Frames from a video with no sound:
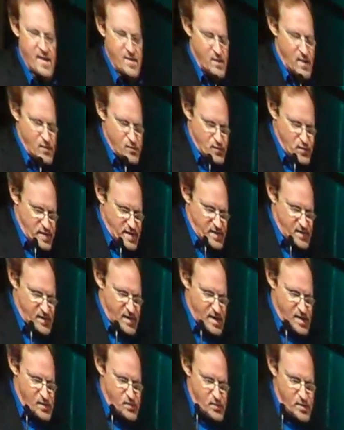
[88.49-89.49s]
So I drew this
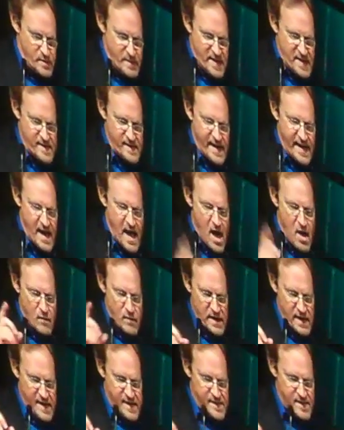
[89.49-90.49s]
cartoon with Mitt saying, I'll
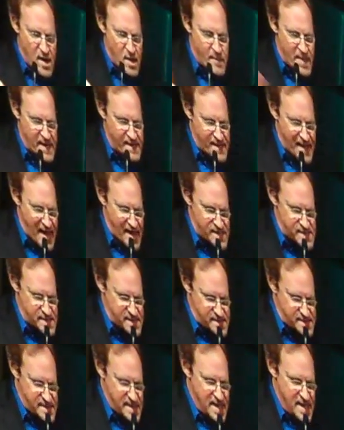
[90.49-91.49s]
release all my
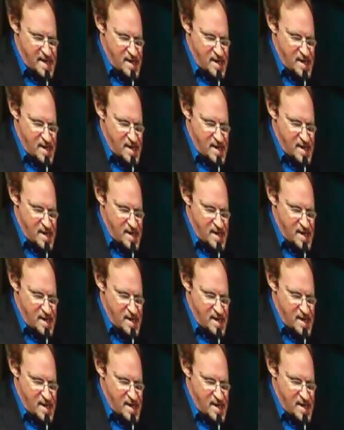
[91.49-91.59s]
taxes